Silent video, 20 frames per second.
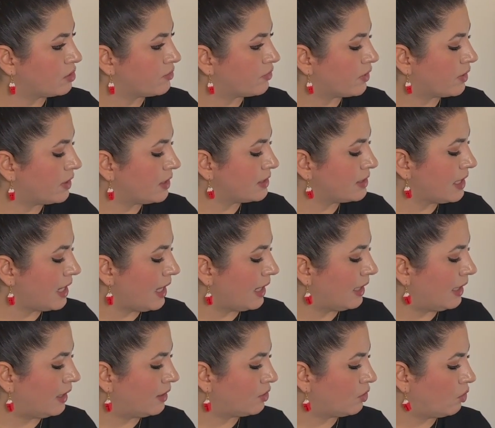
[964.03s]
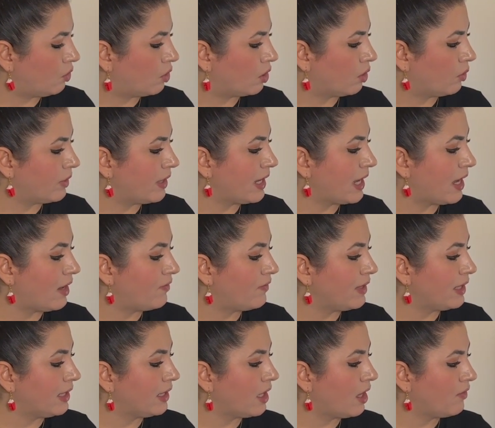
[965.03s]
for the salad, or we have
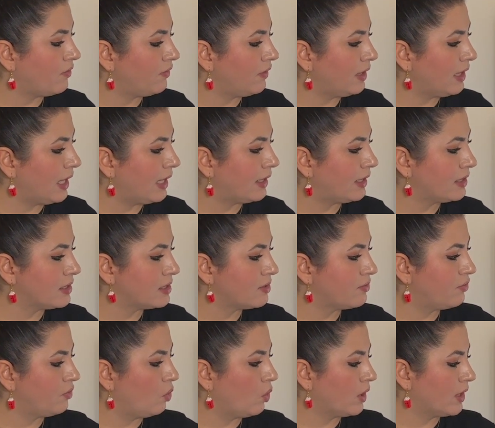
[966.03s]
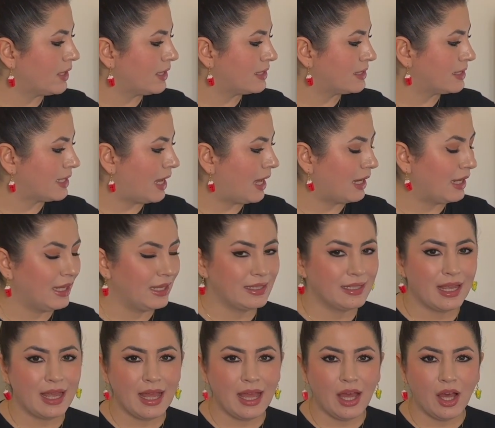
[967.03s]
enough lettuce for the salad.
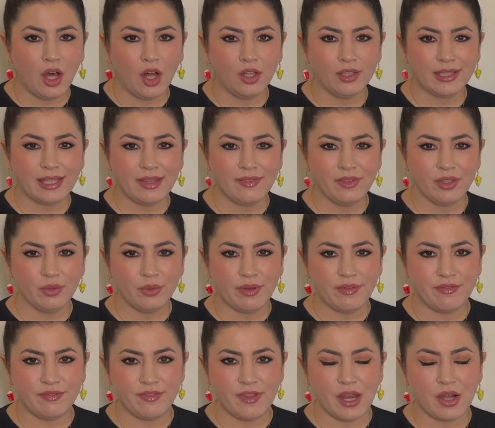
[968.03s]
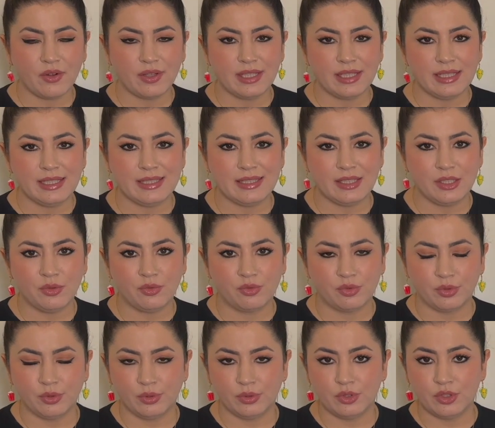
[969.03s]
I'll give you a very easy
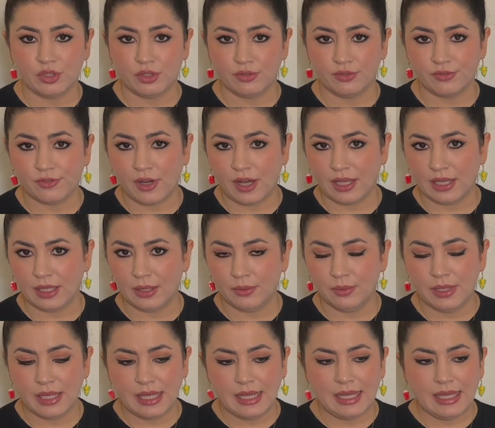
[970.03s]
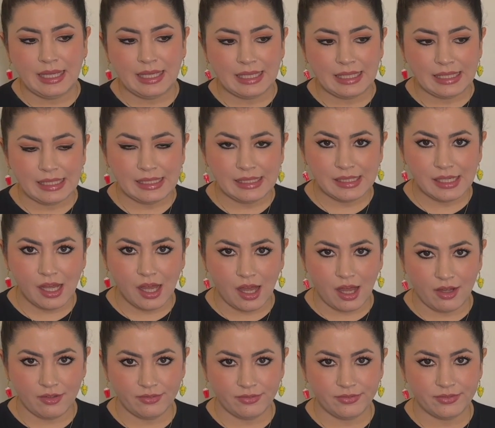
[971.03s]
rule to follow.
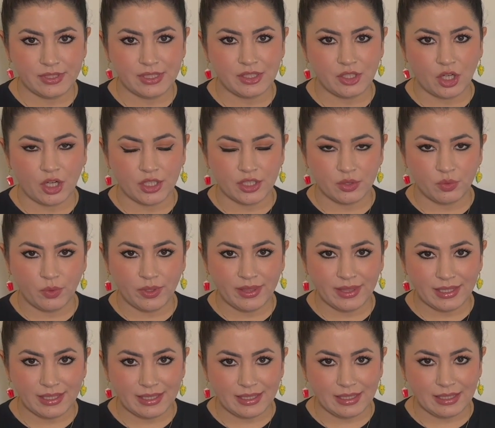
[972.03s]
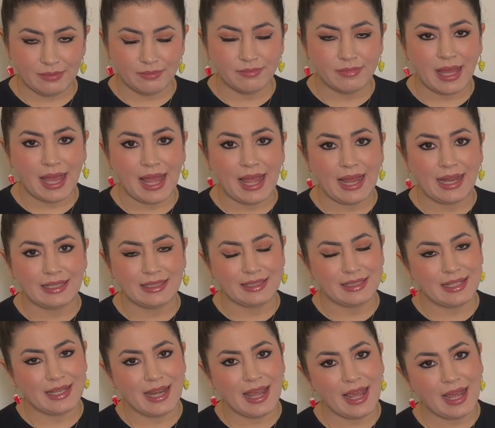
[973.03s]
Enough starts with E and
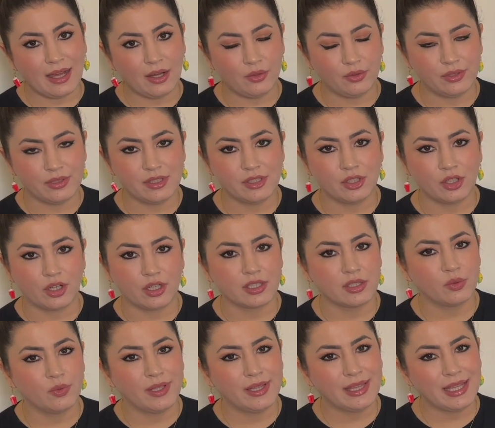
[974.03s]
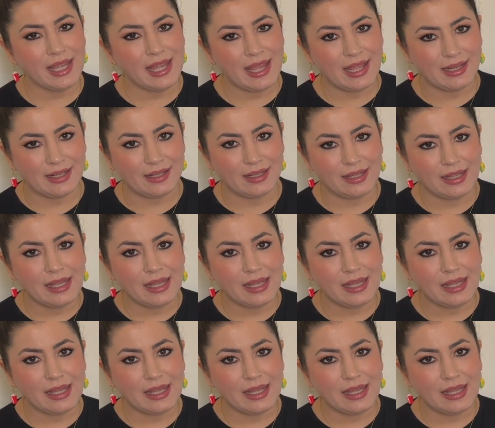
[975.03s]
noun starts with N.